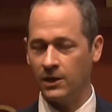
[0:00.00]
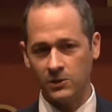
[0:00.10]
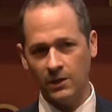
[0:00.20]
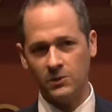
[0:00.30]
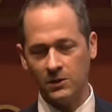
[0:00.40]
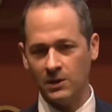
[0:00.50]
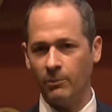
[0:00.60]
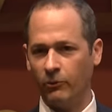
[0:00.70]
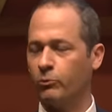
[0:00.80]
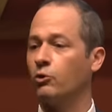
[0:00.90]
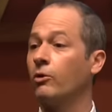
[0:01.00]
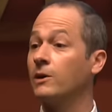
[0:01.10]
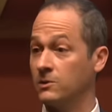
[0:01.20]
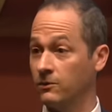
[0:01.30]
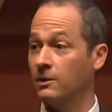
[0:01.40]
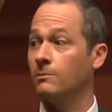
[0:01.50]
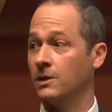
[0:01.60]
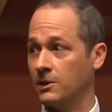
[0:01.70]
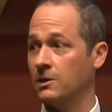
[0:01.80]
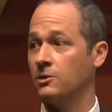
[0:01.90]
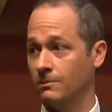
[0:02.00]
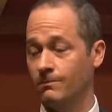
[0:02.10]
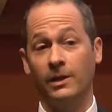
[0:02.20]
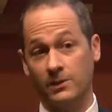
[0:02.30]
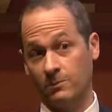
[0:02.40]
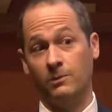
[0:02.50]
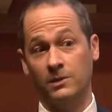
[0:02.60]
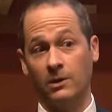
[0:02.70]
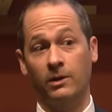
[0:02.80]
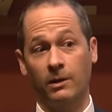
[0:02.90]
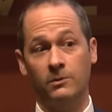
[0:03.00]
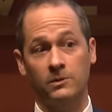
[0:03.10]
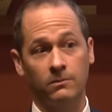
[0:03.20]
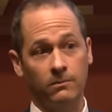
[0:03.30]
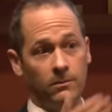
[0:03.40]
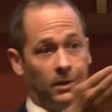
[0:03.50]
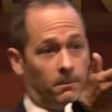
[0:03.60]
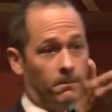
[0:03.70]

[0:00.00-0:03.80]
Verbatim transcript: So that's an example of progressive income taxation. That's, that's how it happens. Yep.